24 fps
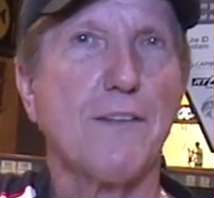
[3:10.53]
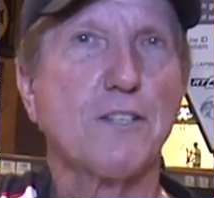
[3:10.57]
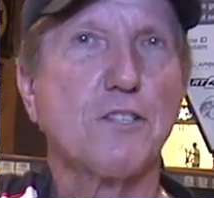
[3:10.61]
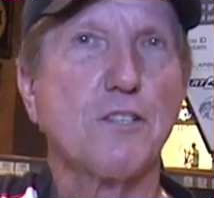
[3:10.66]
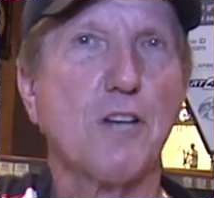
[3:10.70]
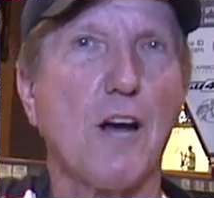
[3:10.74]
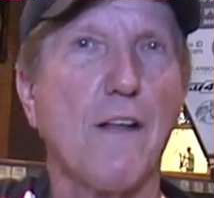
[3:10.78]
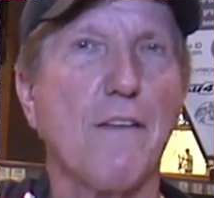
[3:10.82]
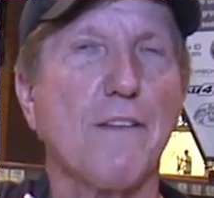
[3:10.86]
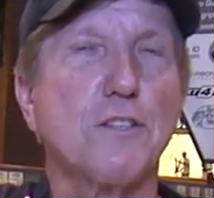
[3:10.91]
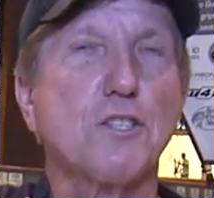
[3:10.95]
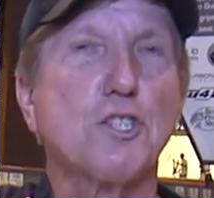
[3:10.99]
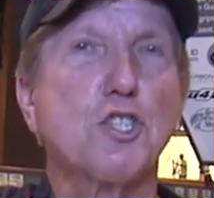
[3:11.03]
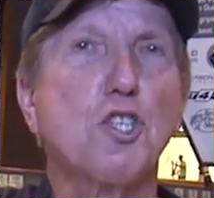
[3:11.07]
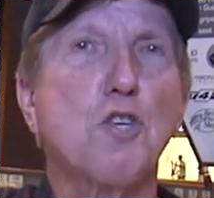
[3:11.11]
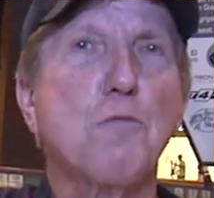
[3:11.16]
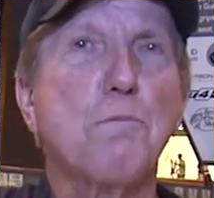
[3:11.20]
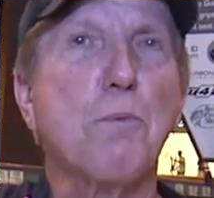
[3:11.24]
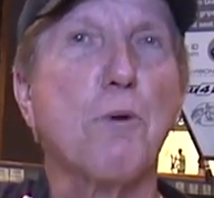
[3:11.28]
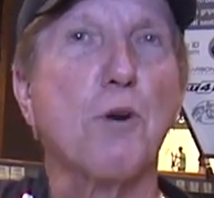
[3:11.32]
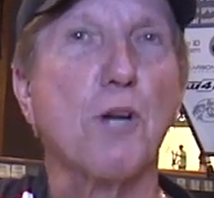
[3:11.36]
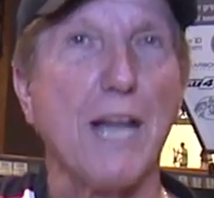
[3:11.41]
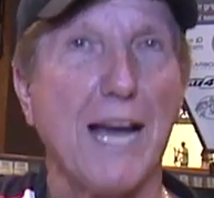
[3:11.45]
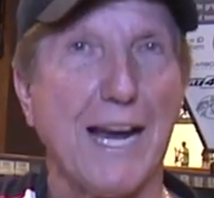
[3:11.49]
It's called a
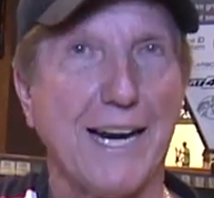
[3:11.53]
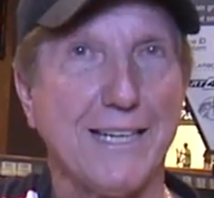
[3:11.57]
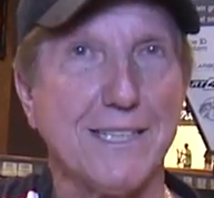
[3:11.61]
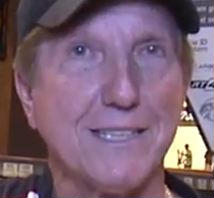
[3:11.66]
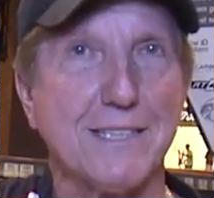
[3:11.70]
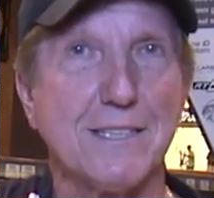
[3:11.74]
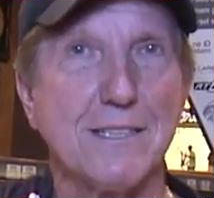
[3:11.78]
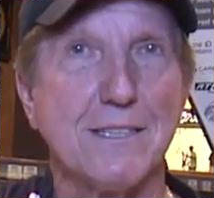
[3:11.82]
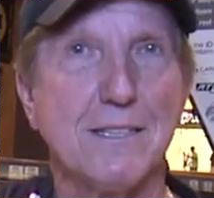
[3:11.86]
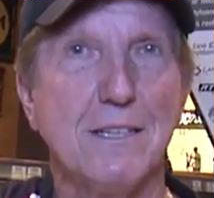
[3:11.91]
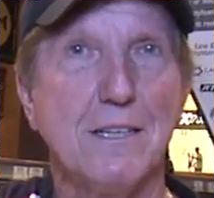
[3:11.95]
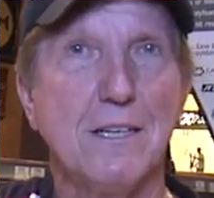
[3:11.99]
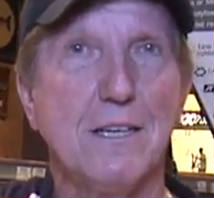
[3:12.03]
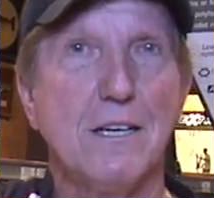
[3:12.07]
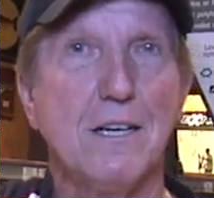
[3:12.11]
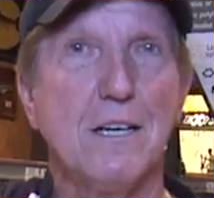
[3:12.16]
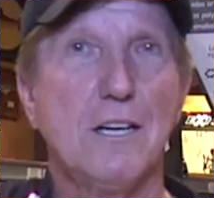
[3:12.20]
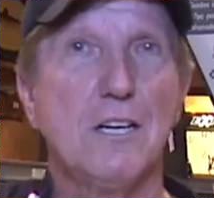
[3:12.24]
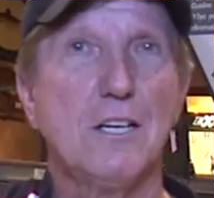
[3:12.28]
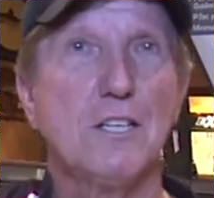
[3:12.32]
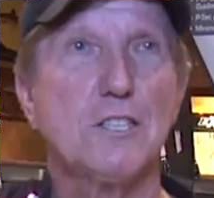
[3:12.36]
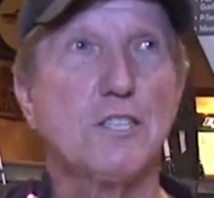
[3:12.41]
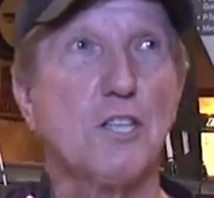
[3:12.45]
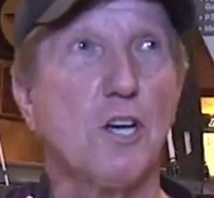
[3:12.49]
super light.
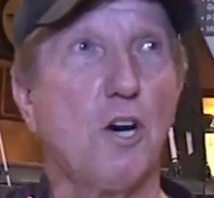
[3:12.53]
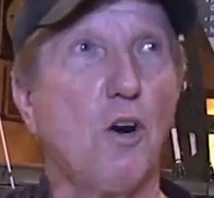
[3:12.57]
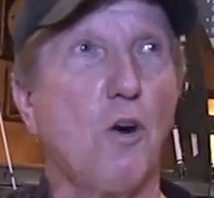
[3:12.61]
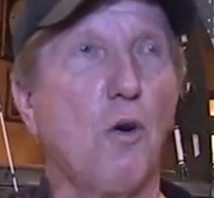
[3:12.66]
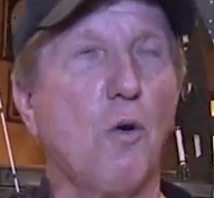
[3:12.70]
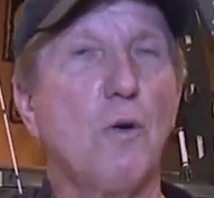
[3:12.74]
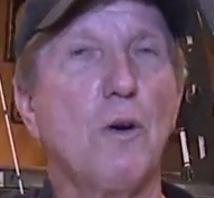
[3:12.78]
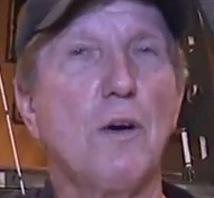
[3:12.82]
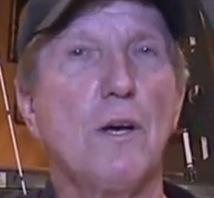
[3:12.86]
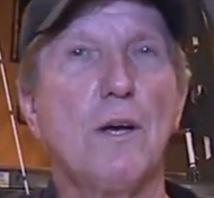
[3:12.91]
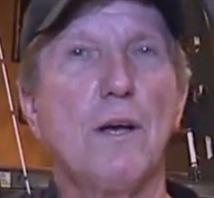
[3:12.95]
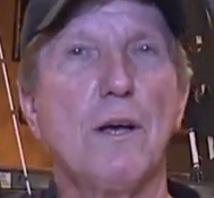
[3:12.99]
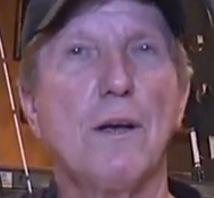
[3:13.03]
So